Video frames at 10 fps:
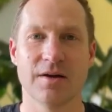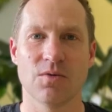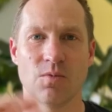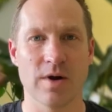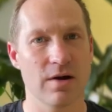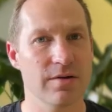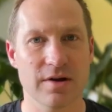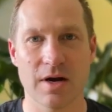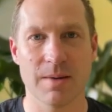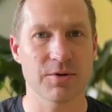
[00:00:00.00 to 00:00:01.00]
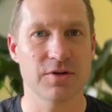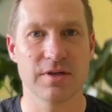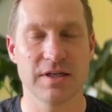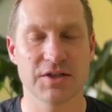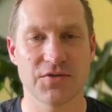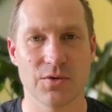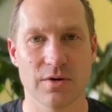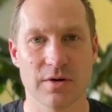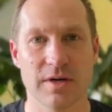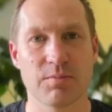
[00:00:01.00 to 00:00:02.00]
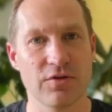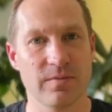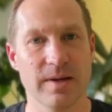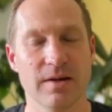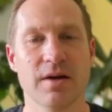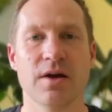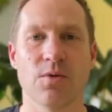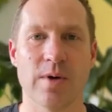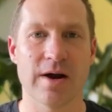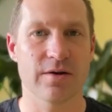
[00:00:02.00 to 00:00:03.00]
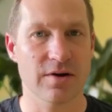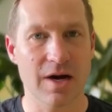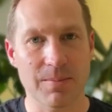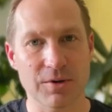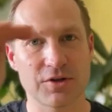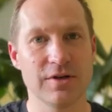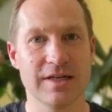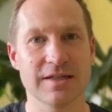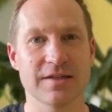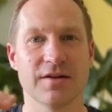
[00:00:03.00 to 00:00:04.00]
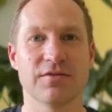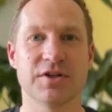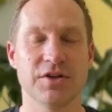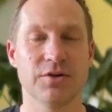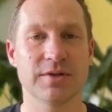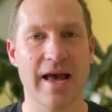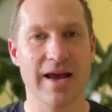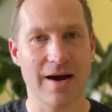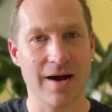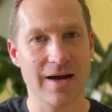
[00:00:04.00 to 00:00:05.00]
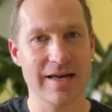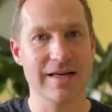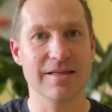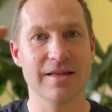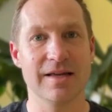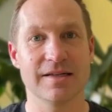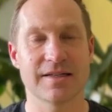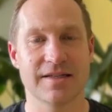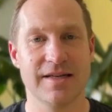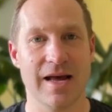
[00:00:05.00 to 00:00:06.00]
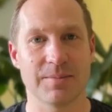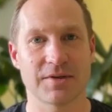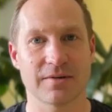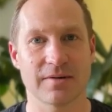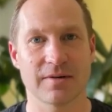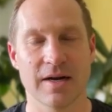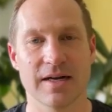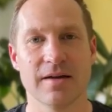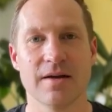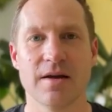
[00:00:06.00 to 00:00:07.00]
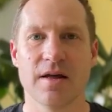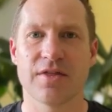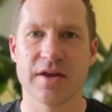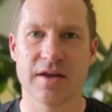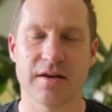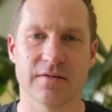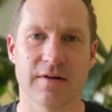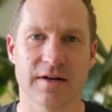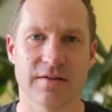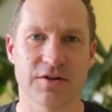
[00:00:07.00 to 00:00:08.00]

where are there opportunities for improvement? Where are there opportunities to use AI in these steps, right? thinking a lot of the